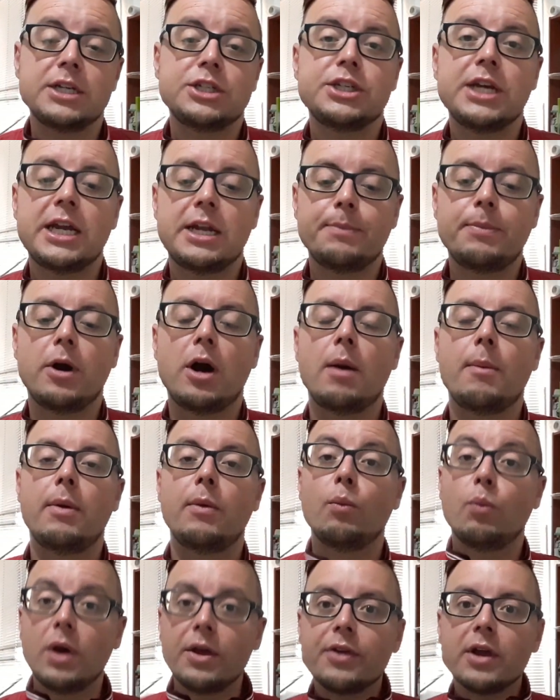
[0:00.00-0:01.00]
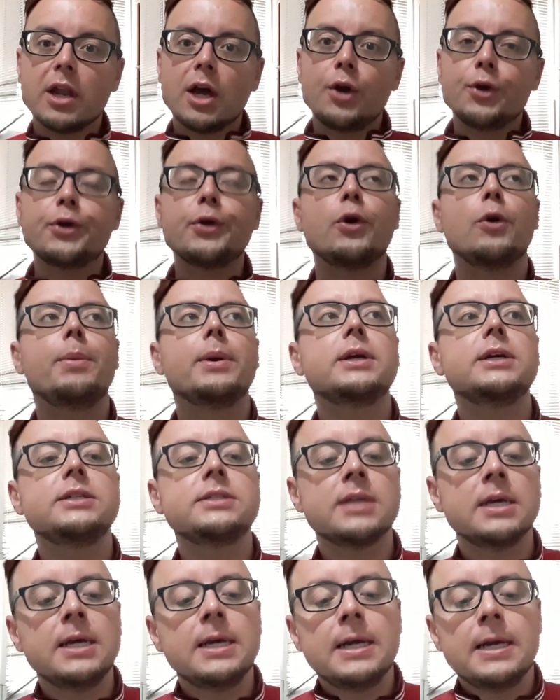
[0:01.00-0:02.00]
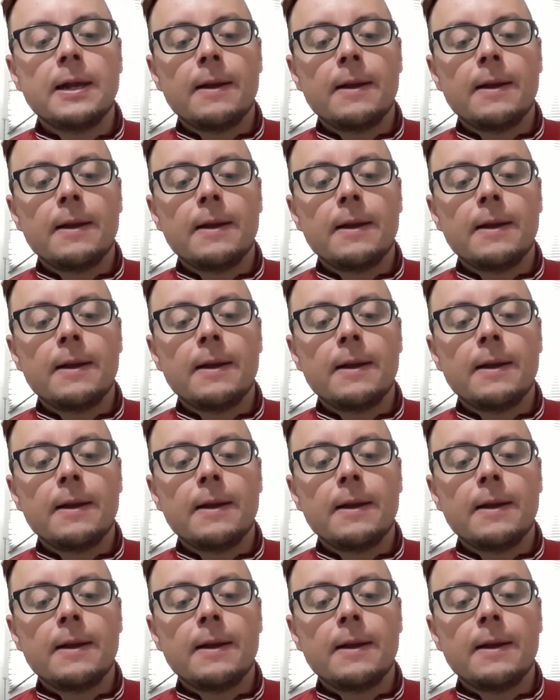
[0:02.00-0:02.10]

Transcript: shared apartment with a local, because